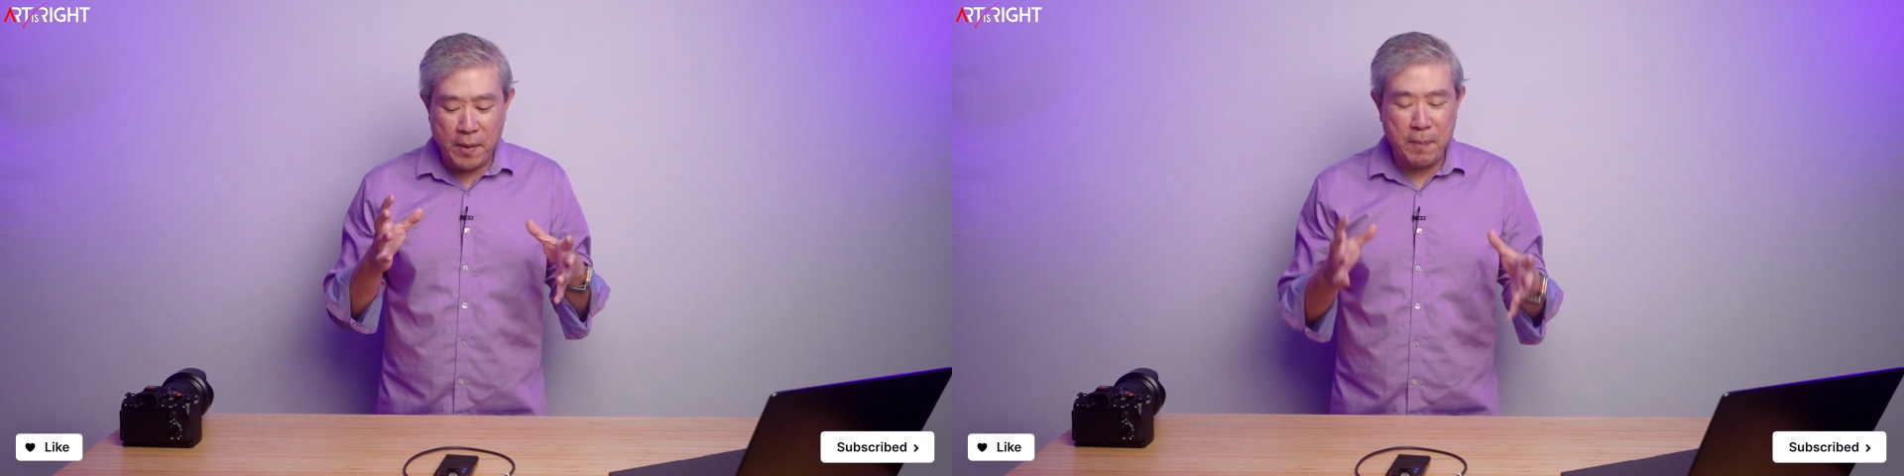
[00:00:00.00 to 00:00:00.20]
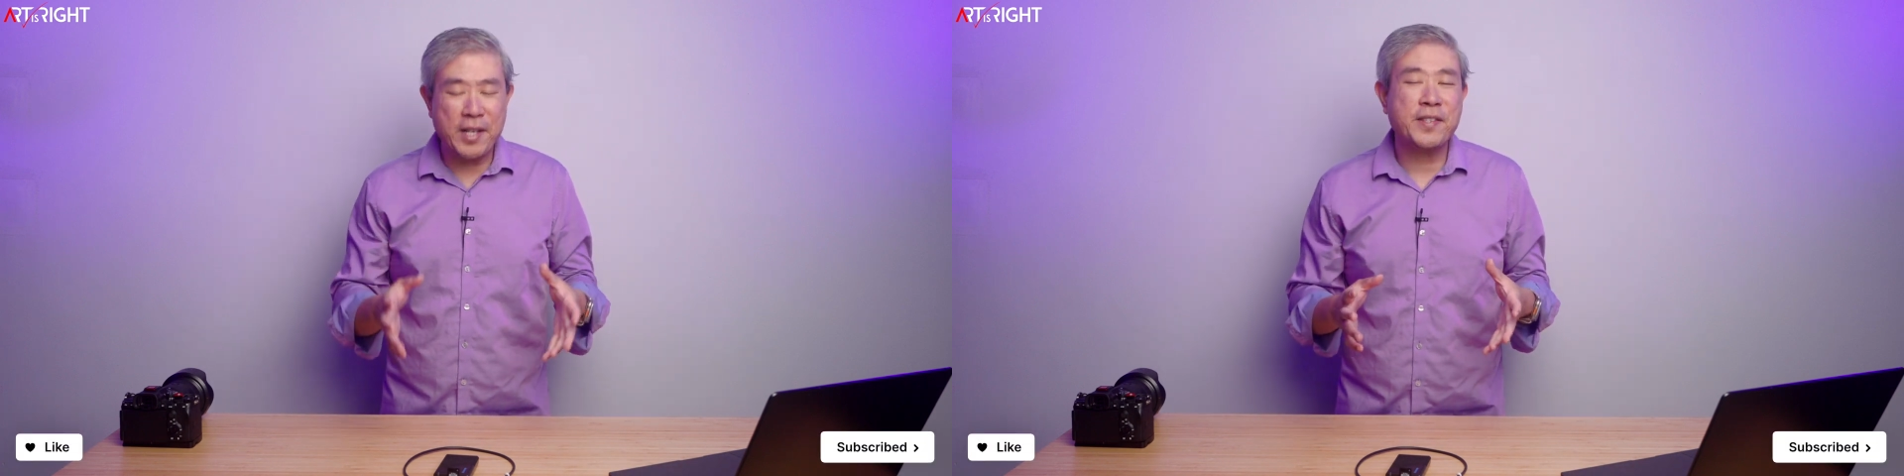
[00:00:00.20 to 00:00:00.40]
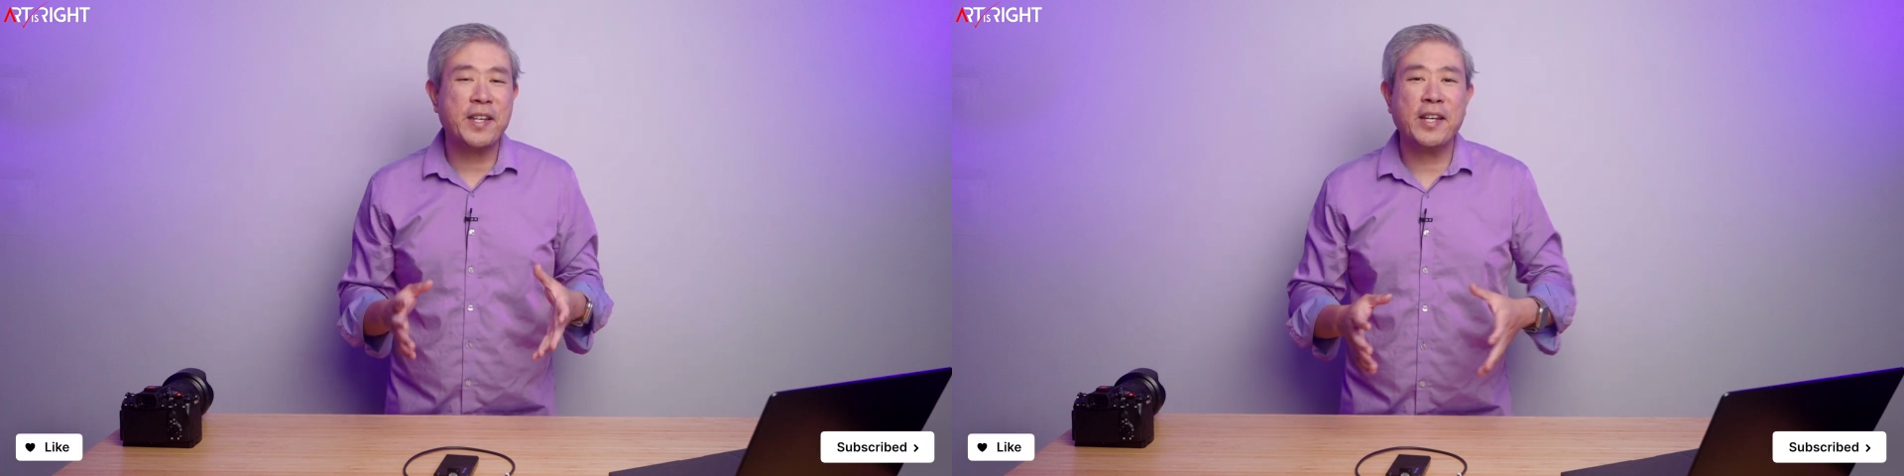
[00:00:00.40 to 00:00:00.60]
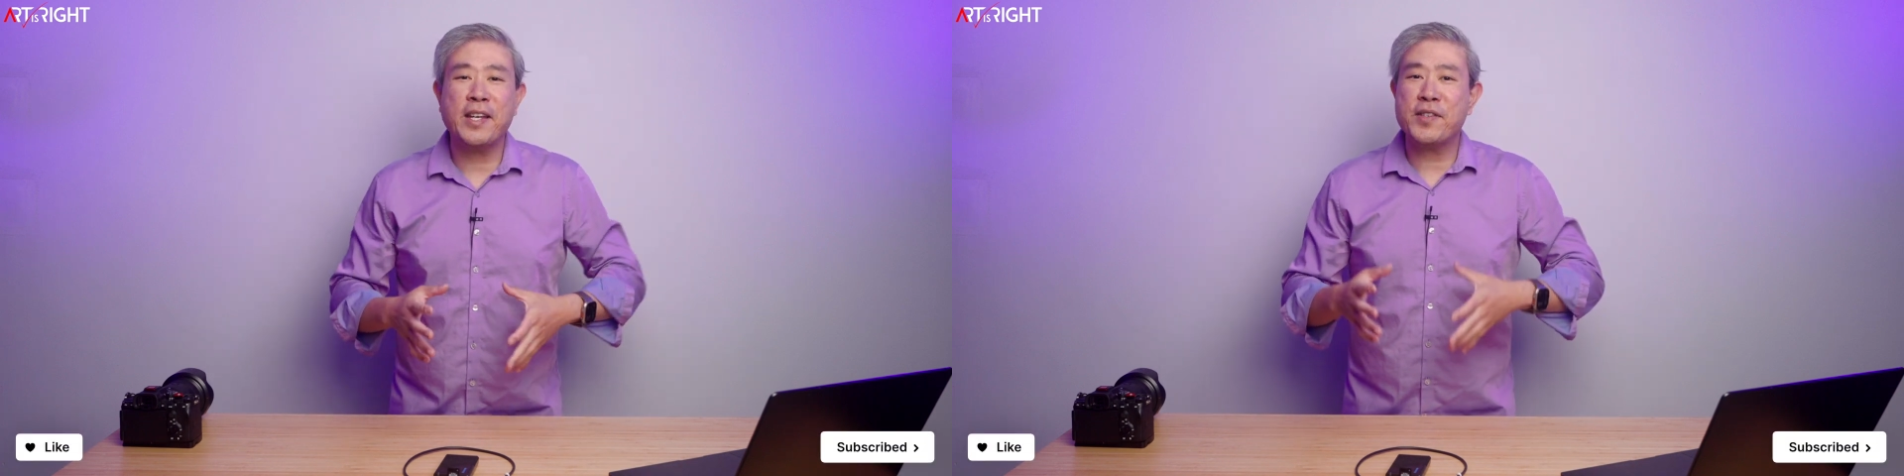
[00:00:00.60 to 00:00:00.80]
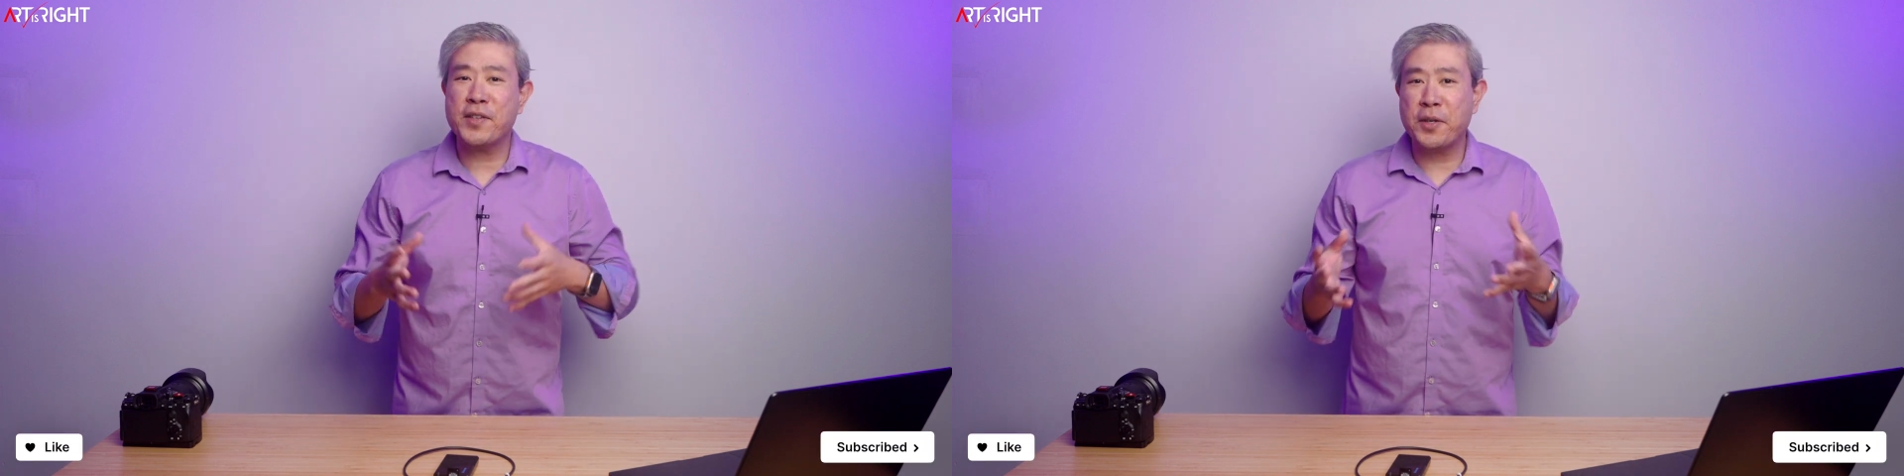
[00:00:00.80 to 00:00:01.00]
the best thing
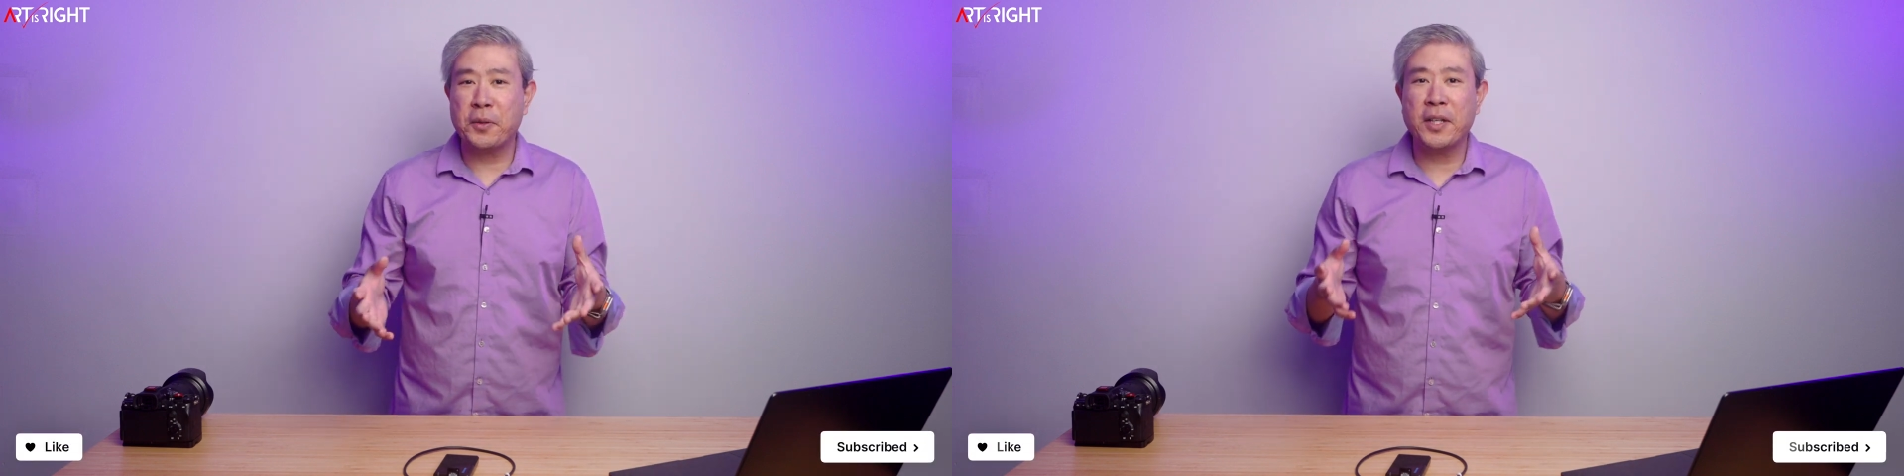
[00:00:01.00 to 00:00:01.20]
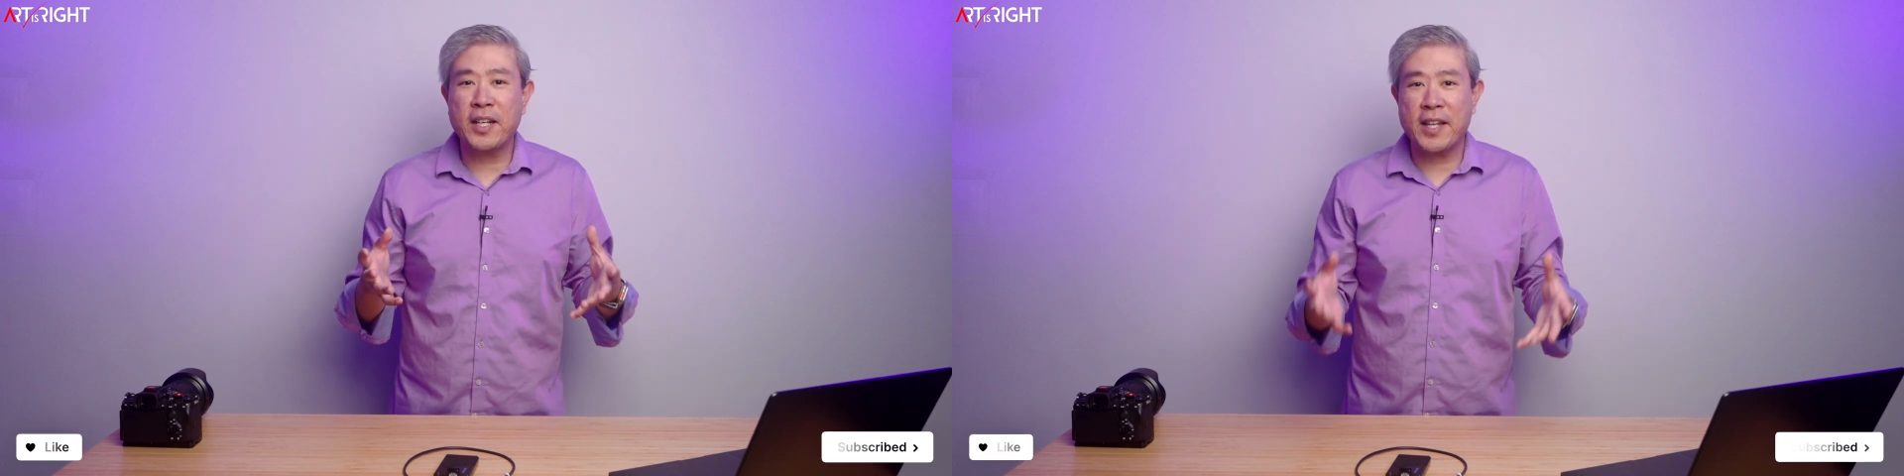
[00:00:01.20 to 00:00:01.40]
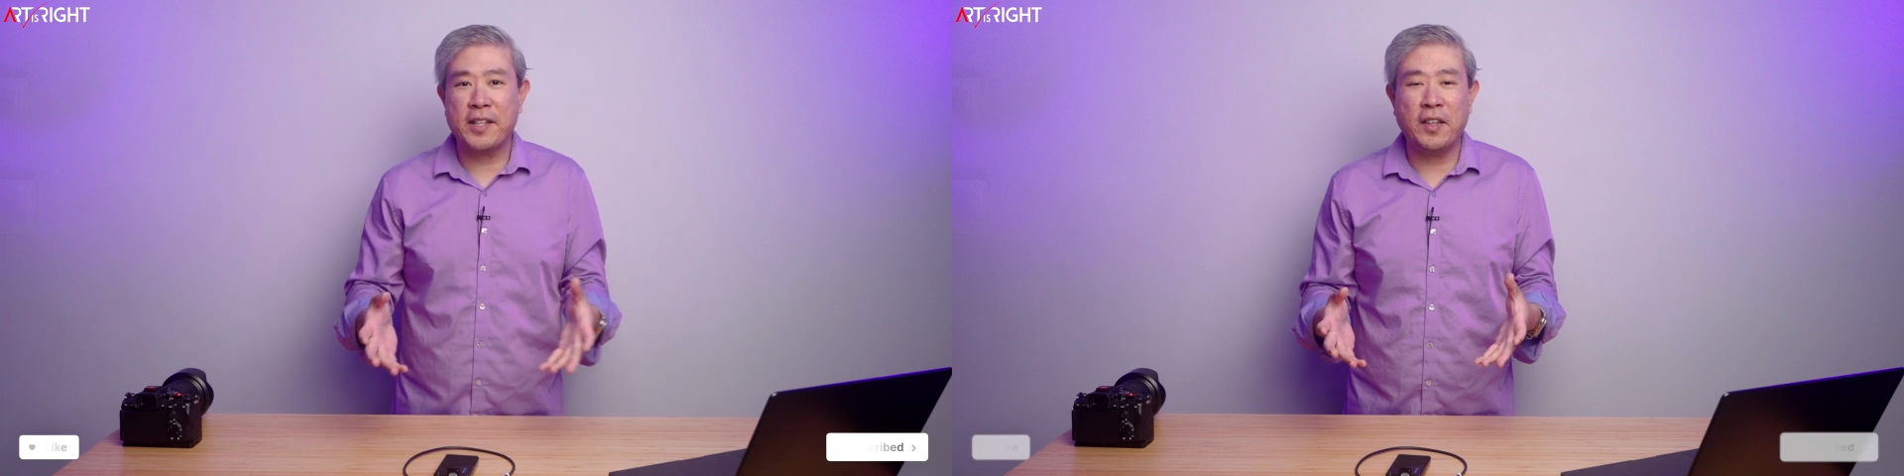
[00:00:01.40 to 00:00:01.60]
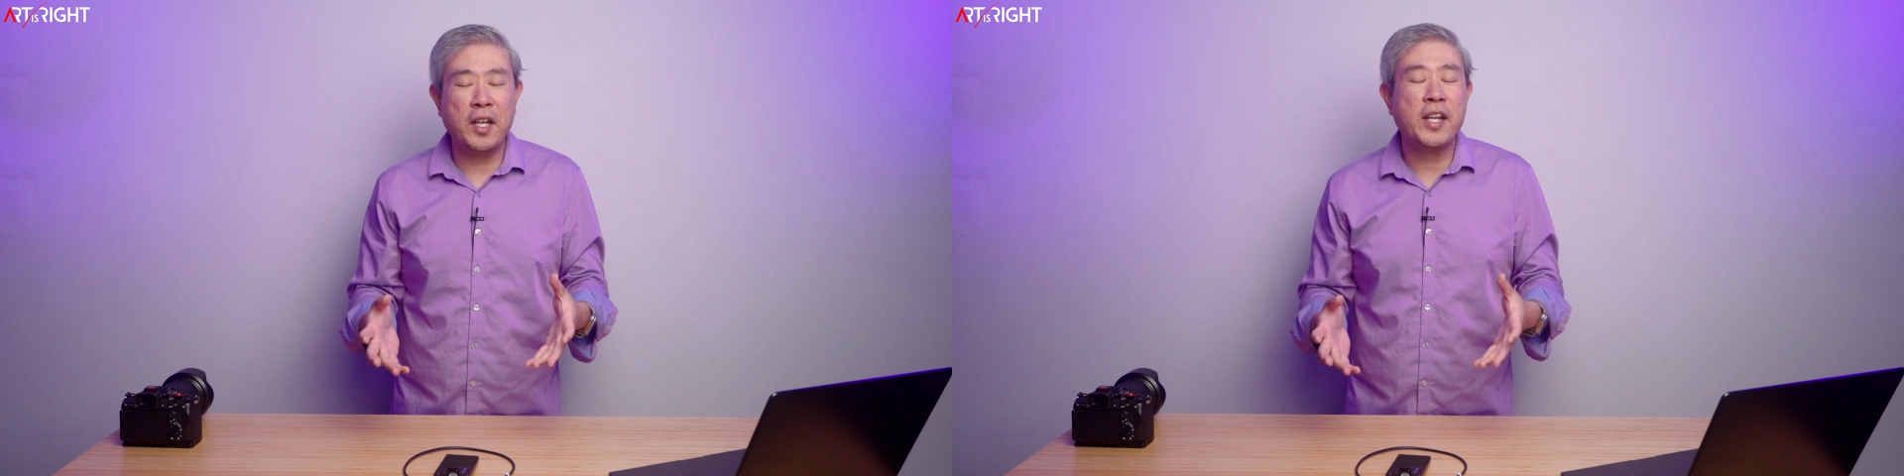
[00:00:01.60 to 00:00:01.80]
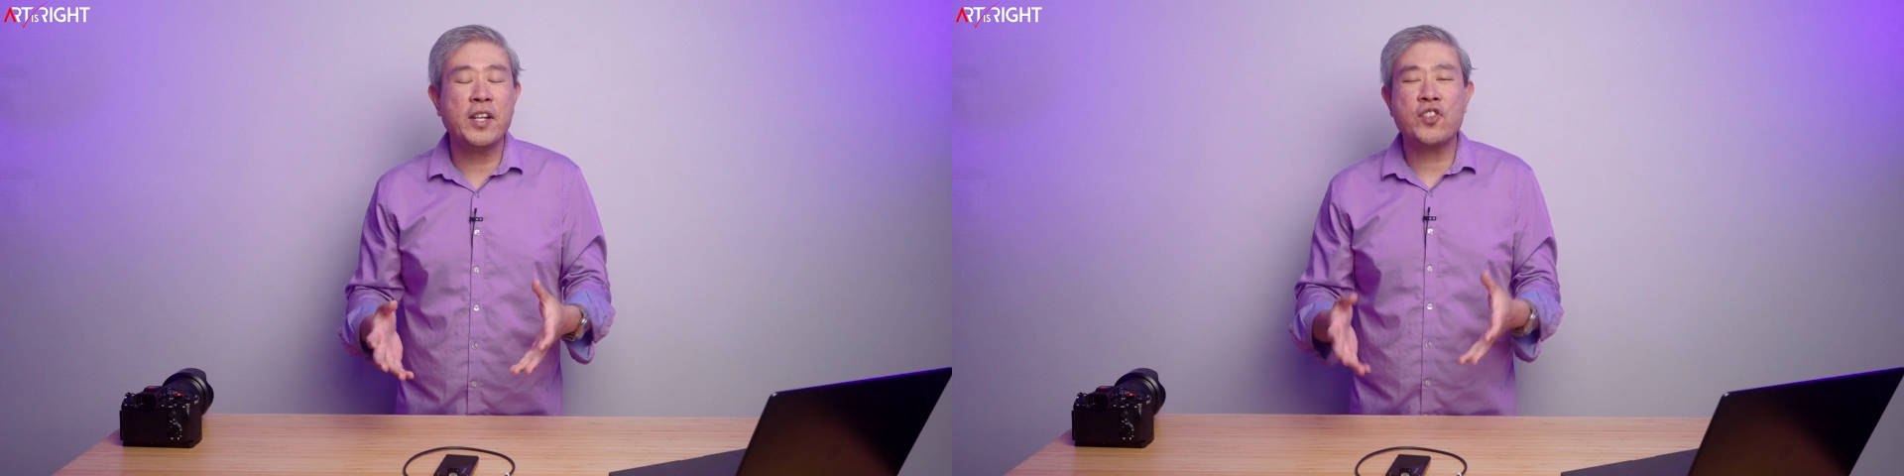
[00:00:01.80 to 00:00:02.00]
is to go look at the
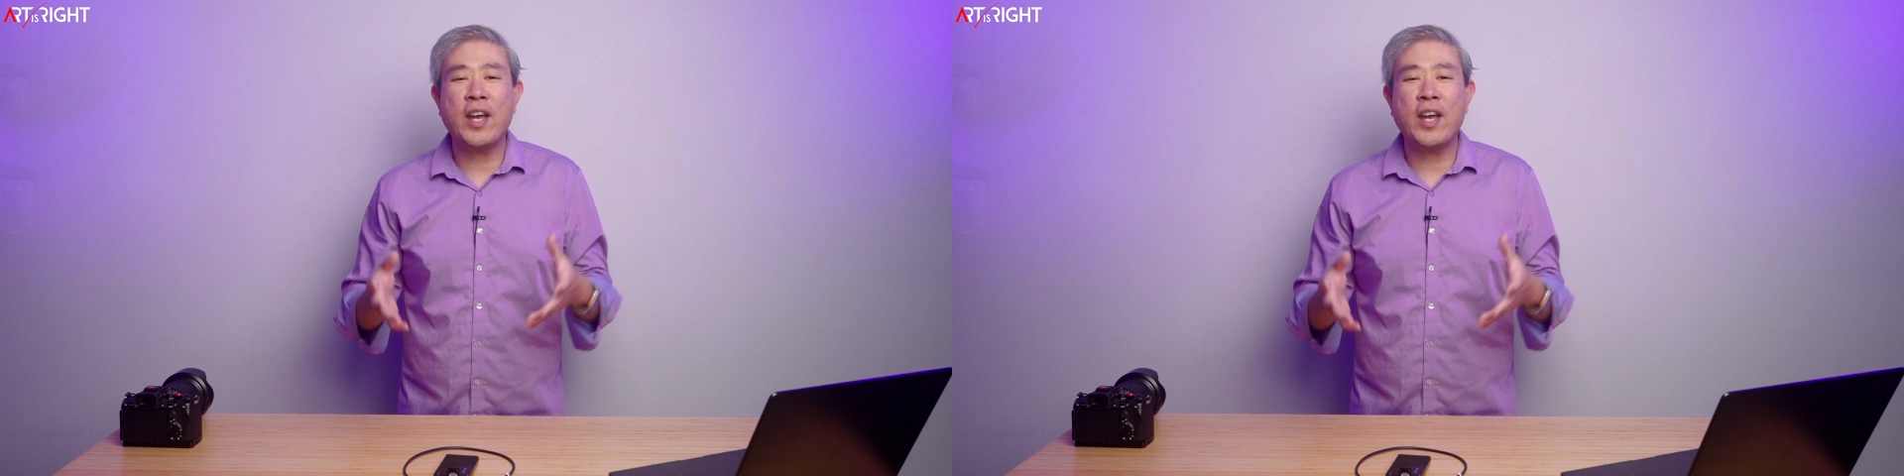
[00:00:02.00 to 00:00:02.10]
lineage.